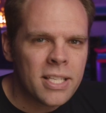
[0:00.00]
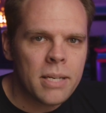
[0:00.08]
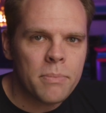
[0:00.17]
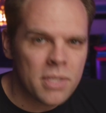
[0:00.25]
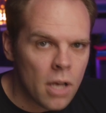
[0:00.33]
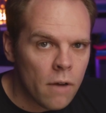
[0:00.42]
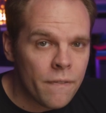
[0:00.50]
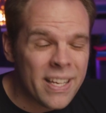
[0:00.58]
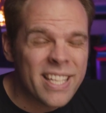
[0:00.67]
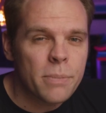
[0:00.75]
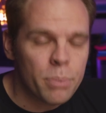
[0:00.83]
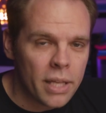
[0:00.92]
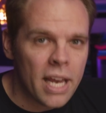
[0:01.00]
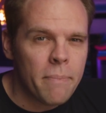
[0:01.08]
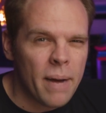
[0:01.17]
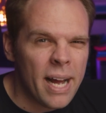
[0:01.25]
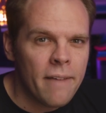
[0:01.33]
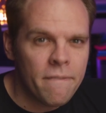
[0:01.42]
himself is played
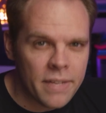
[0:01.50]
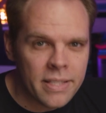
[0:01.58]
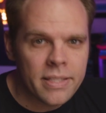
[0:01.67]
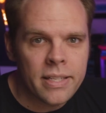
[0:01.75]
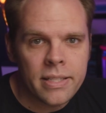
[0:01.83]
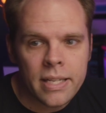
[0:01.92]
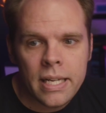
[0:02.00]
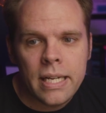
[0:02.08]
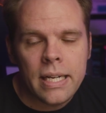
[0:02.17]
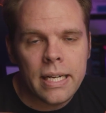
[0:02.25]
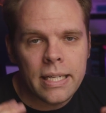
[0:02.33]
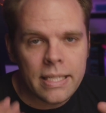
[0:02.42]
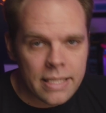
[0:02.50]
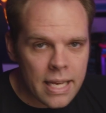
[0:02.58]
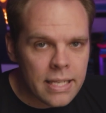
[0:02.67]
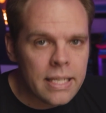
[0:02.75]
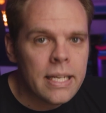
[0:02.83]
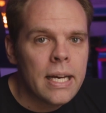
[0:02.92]
by Vincent
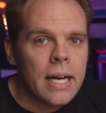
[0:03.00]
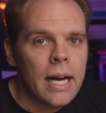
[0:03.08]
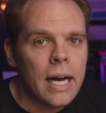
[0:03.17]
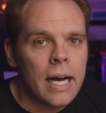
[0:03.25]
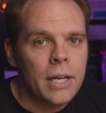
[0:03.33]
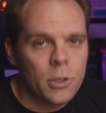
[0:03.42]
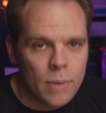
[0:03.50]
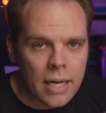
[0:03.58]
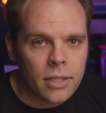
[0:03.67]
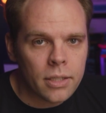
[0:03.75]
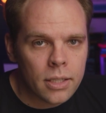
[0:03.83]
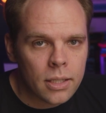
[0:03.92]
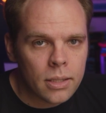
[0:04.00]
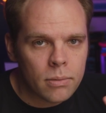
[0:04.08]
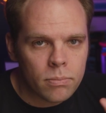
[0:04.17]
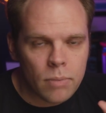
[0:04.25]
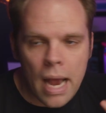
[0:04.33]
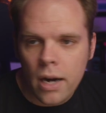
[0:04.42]
DiSanti, director,
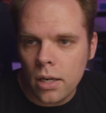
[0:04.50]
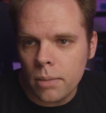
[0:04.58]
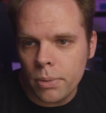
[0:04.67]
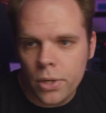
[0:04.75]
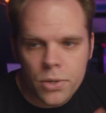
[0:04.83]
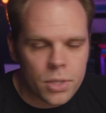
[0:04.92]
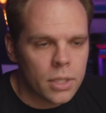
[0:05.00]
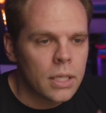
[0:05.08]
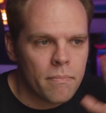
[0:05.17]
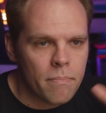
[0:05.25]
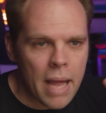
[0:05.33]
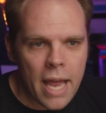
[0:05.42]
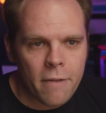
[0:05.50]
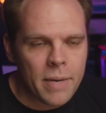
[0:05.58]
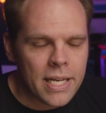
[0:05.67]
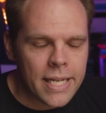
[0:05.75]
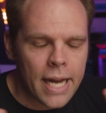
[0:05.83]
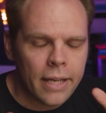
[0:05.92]
writer, producer, man of
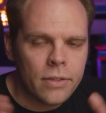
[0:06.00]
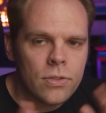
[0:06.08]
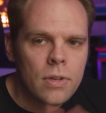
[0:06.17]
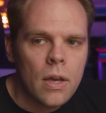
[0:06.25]
many talents.